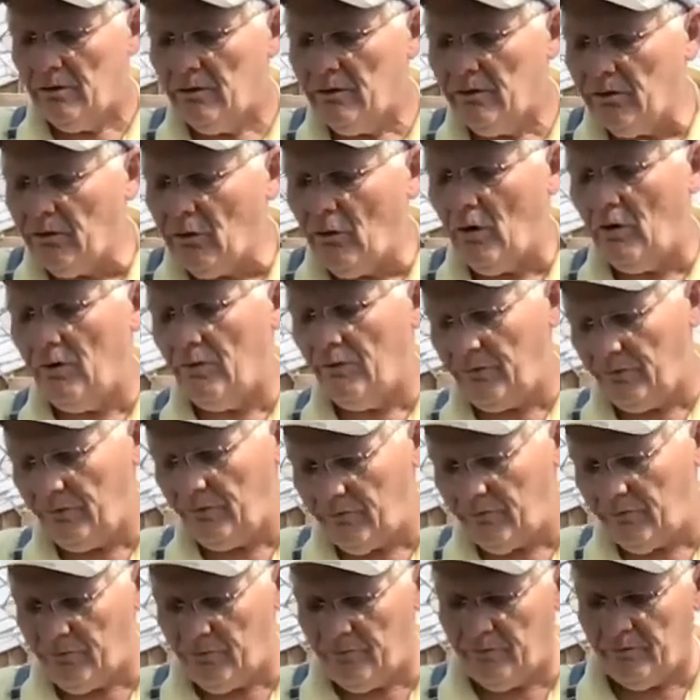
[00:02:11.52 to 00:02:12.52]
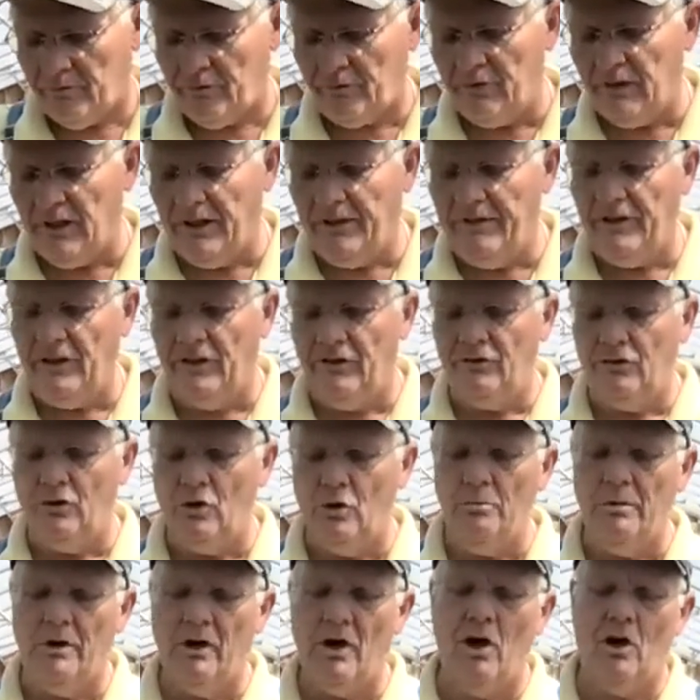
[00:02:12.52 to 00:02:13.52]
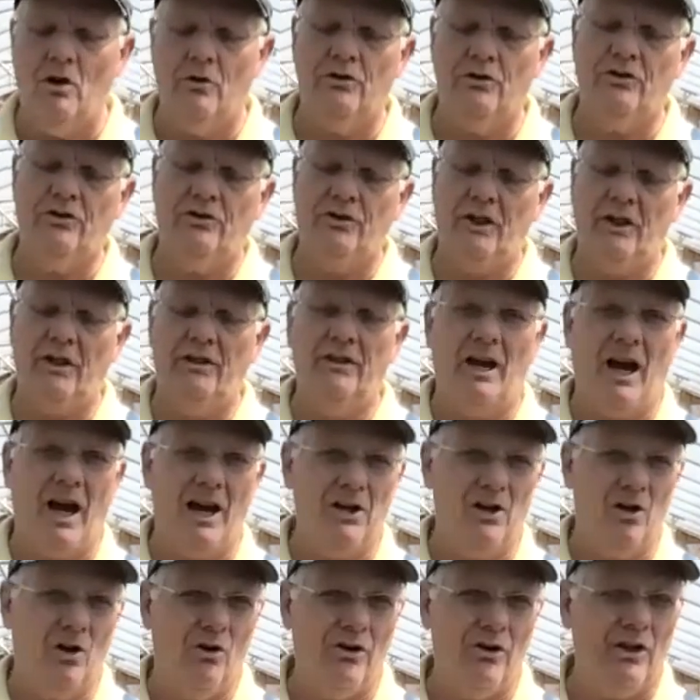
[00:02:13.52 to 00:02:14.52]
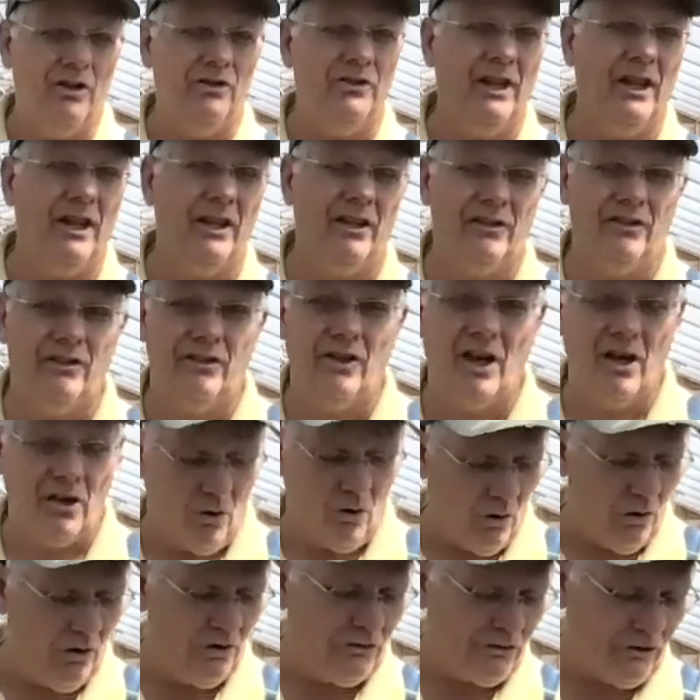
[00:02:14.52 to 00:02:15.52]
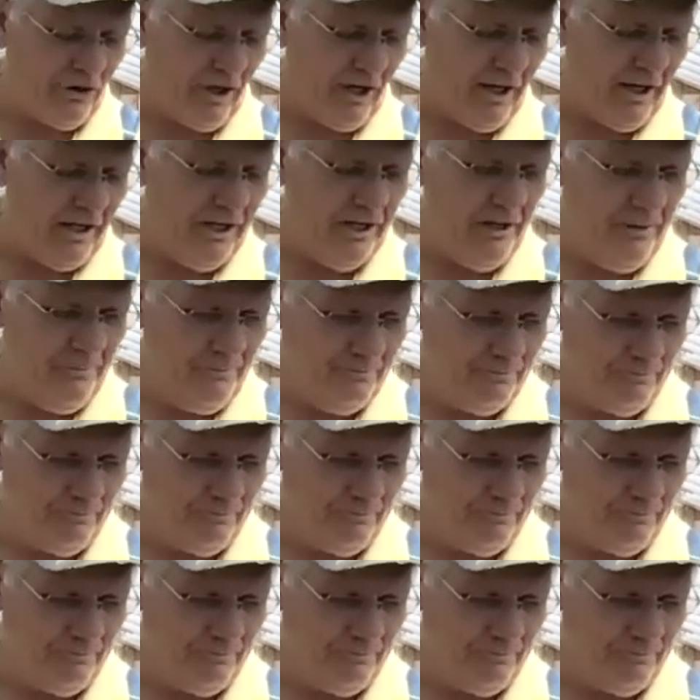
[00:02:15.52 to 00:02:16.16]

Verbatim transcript: So I've slid these two begonias in. I know they'll take sun or shade.